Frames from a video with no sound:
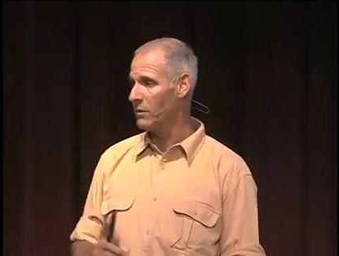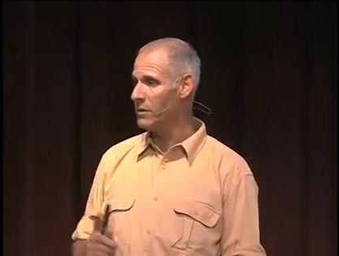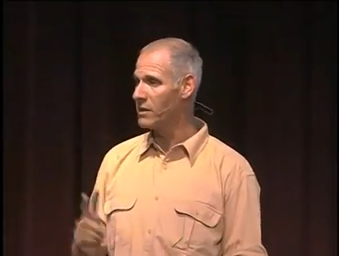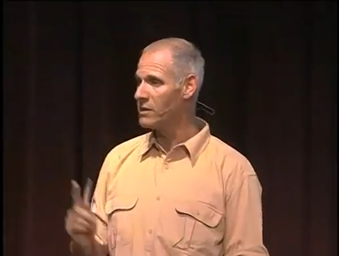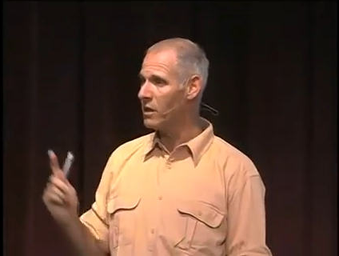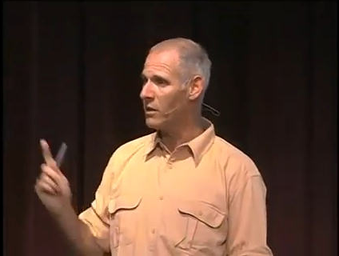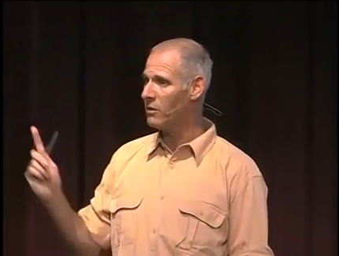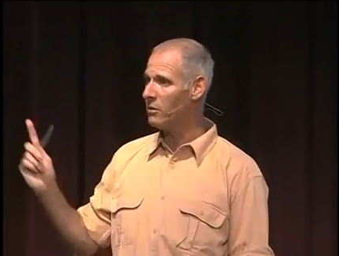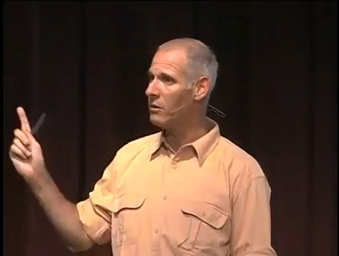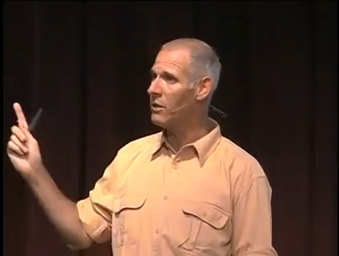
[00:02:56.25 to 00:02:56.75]
it's
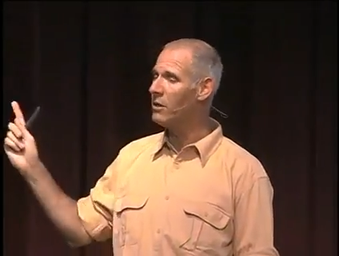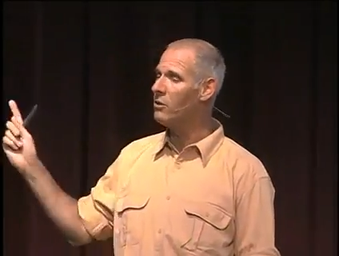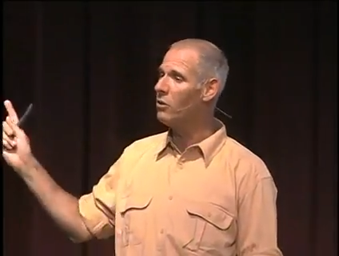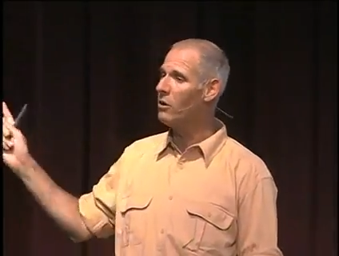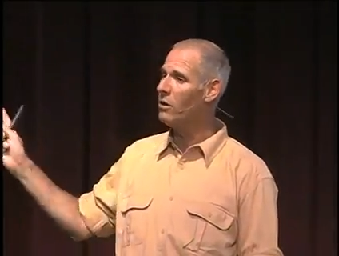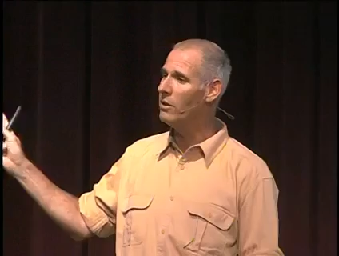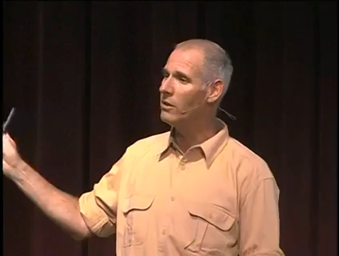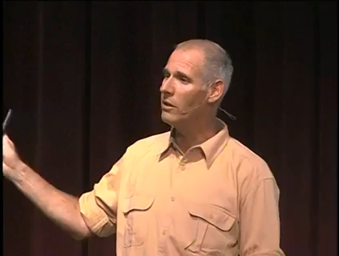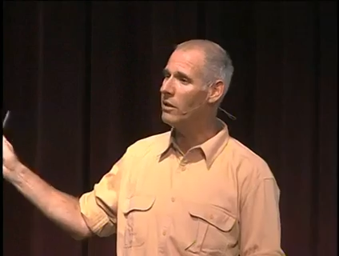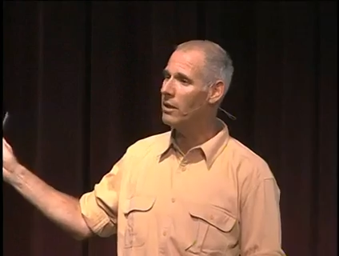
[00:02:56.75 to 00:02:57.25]
not only
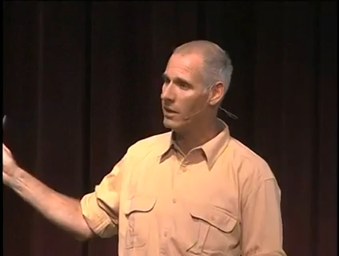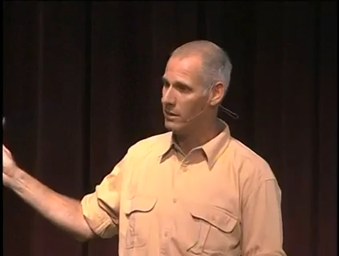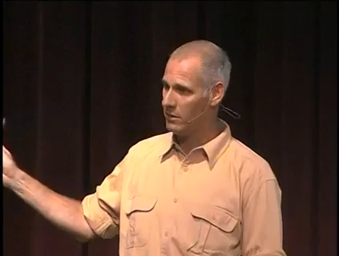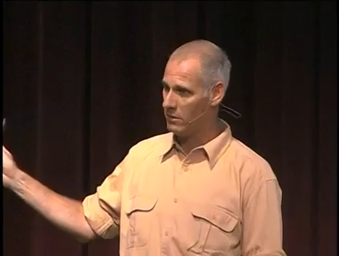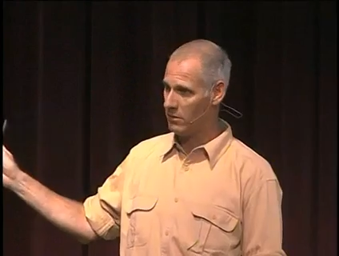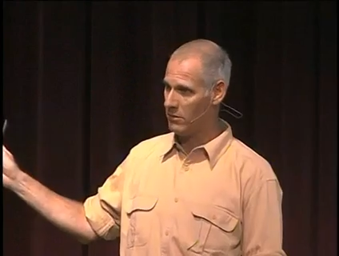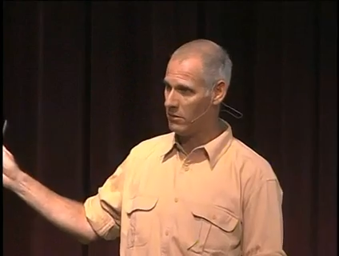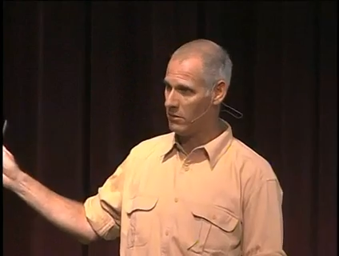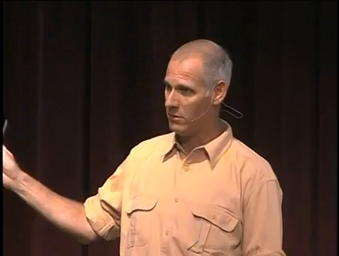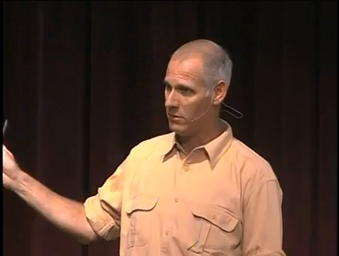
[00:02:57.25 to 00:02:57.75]
knowing the
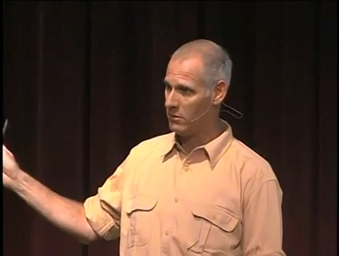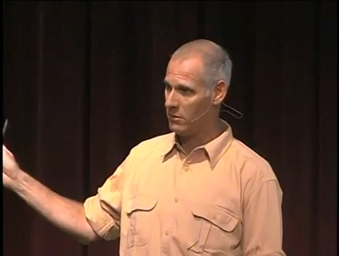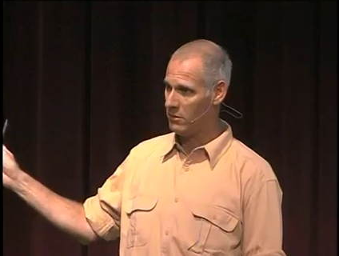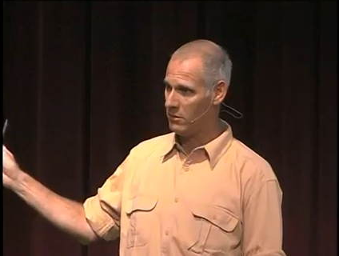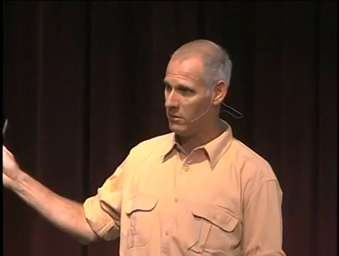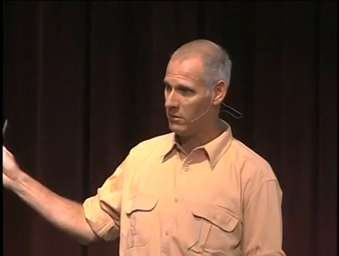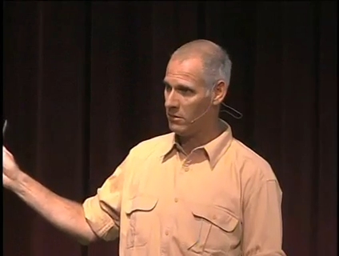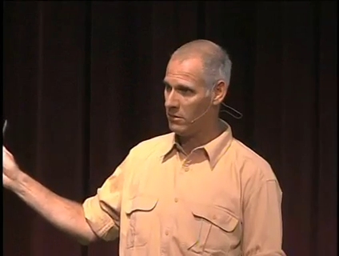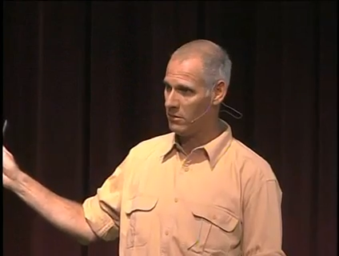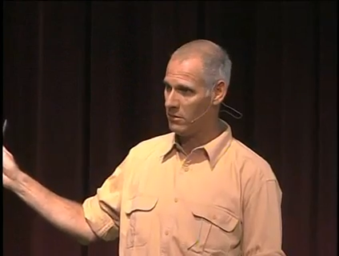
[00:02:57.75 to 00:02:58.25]
land.
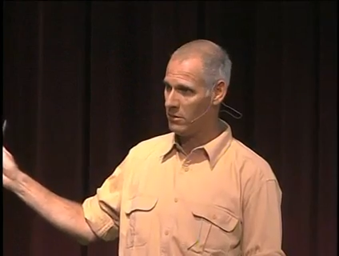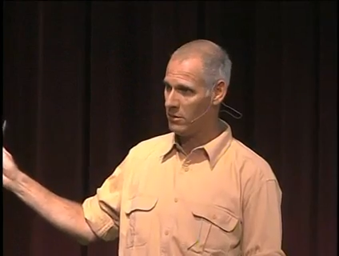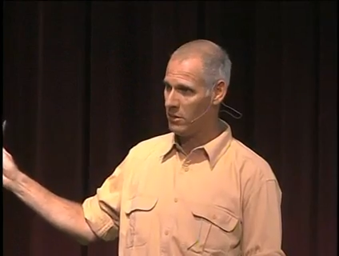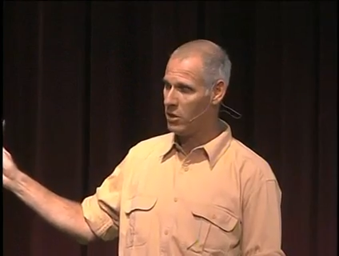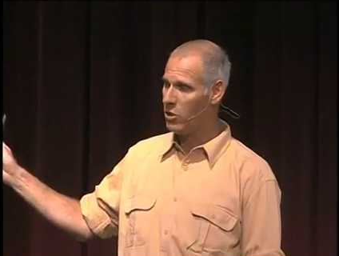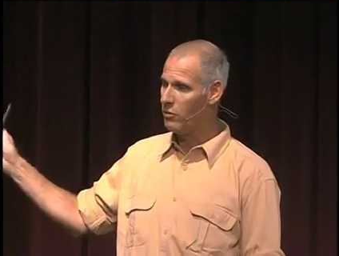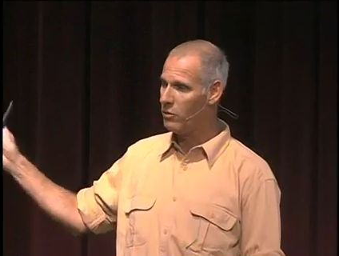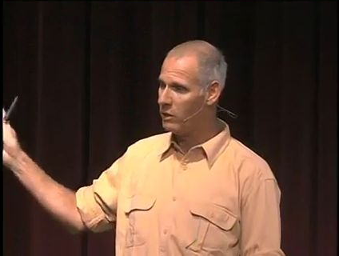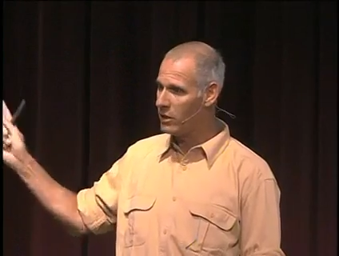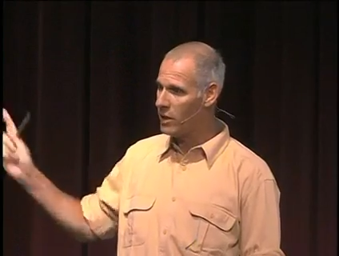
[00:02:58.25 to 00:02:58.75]

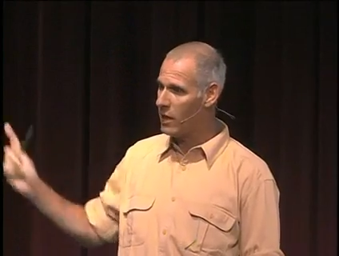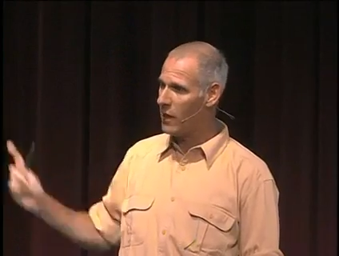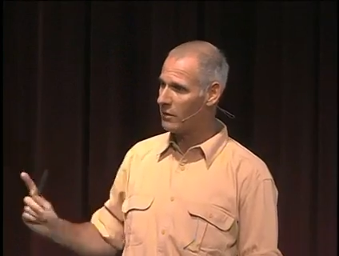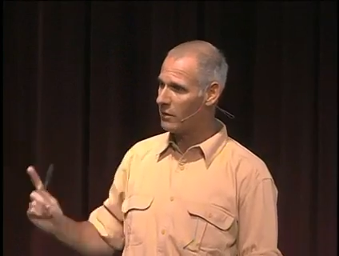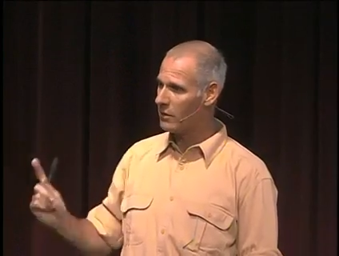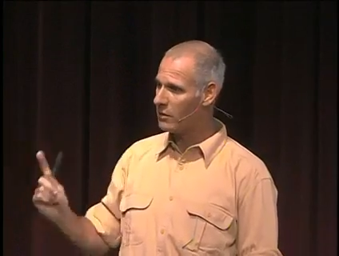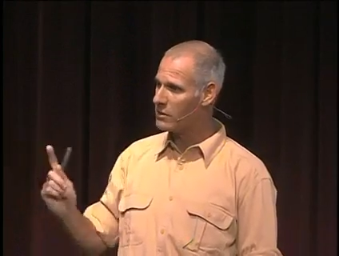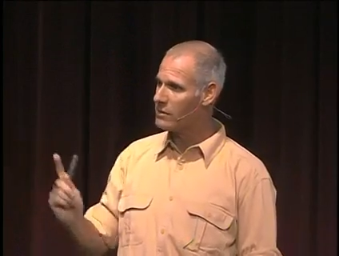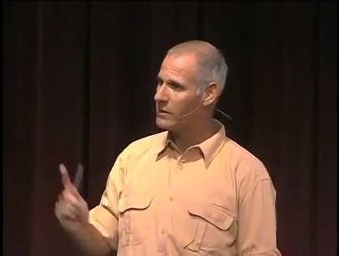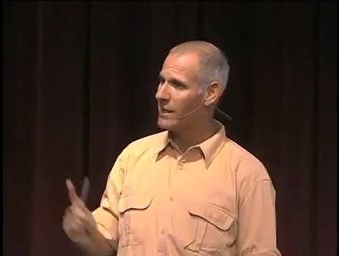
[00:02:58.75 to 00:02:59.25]
You will not
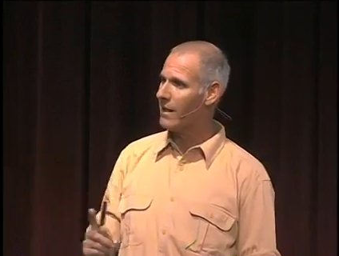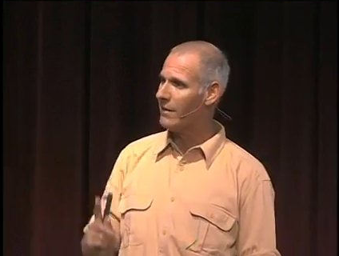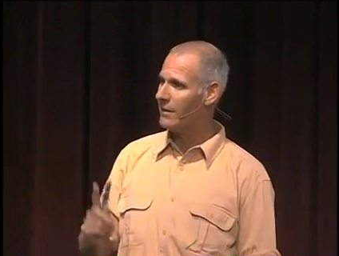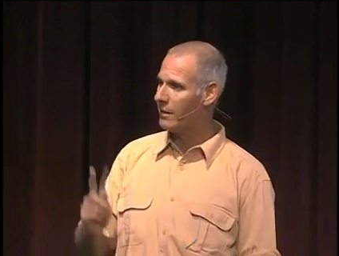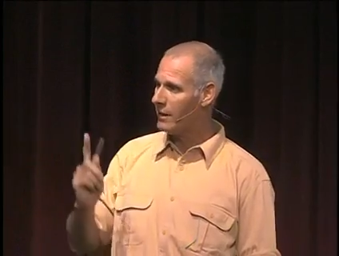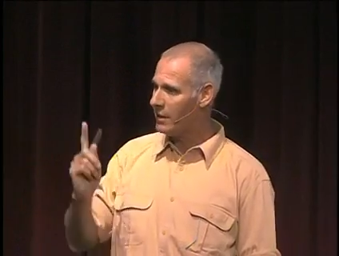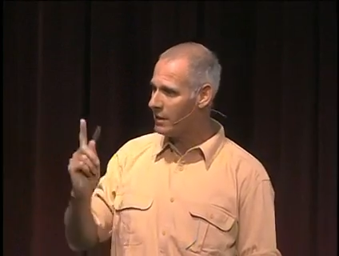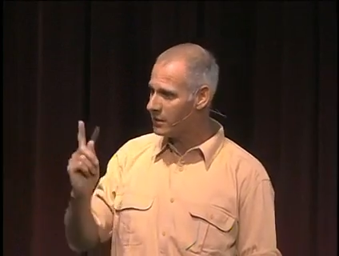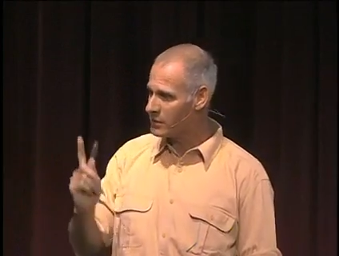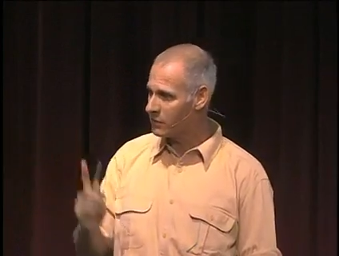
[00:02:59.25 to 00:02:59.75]
understand the
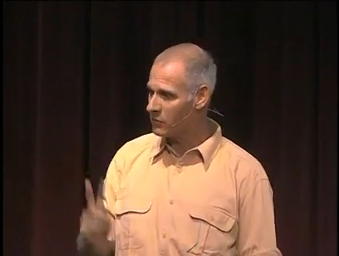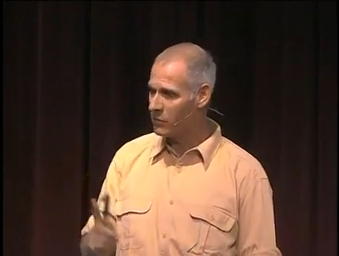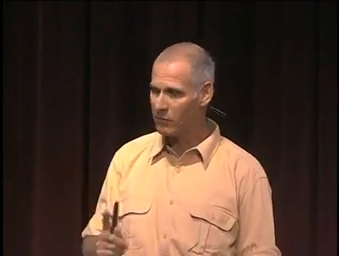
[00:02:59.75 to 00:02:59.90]
history